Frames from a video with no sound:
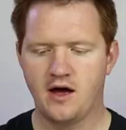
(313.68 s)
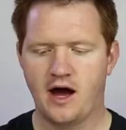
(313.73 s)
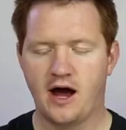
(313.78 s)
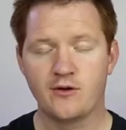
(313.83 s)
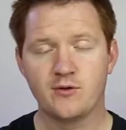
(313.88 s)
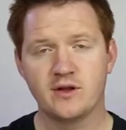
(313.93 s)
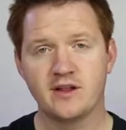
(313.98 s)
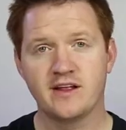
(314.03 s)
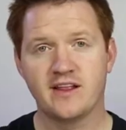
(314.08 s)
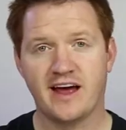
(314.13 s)
I
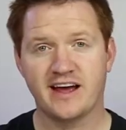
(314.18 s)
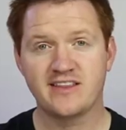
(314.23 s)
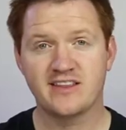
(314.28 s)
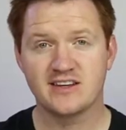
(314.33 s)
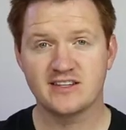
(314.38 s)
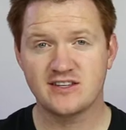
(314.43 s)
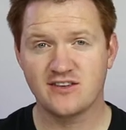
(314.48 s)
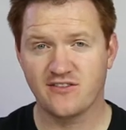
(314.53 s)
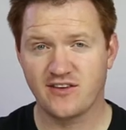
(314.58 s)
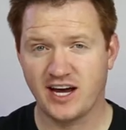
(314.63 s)
really like
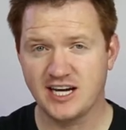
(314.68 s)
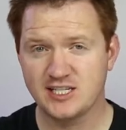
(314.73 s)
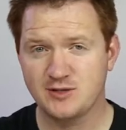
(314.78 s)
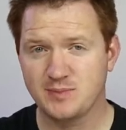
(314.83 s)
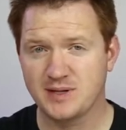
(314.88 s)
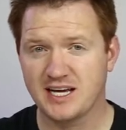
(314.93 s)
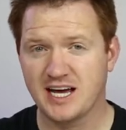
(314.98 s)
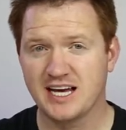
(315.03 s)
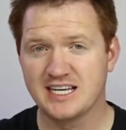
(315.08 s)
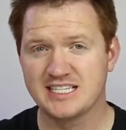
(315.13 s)
this device
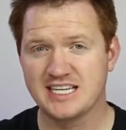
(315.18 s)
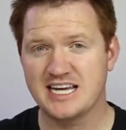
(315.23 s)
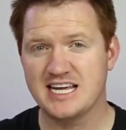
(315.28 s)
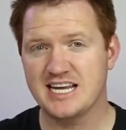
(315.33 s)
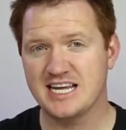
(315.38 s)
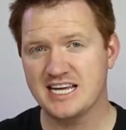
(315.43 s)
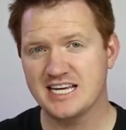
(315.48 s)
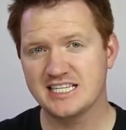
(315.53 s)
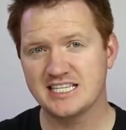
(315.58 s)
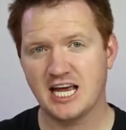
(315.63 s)
because
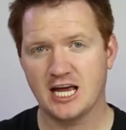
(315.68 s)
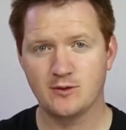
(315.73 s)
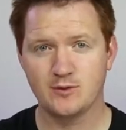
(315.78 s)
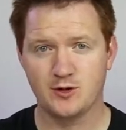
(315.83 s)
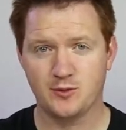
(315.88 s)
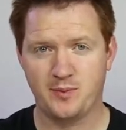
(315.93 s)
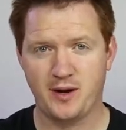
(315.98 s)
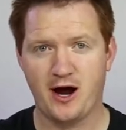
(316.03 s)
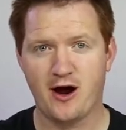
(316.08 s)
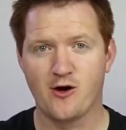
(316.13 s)
it is able
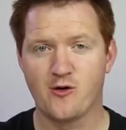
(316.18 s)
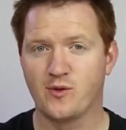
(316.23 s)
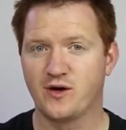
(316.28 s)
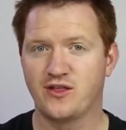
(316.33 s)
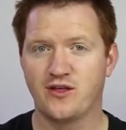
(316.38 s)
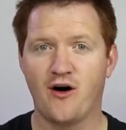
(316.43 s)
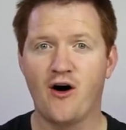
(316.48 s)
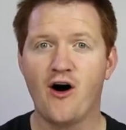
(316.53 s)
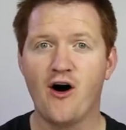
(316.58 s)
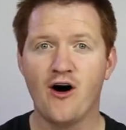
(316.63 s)
to pair
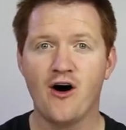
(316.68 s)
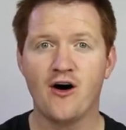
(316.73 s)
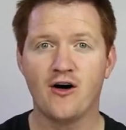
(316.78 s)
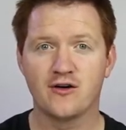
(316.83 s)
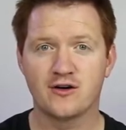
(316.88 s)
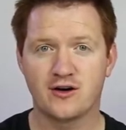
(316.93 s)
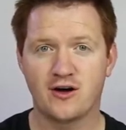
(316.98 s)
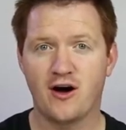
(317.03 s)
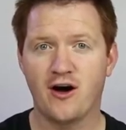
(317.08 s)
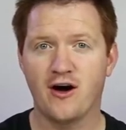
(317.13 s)
with
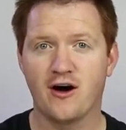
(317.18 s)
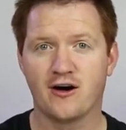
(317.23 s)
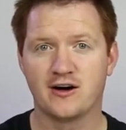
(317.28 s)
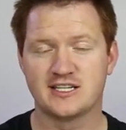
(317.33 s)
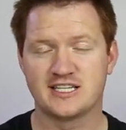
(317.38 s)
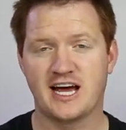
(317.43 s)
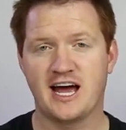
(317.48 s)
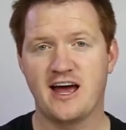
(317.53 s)
all cars.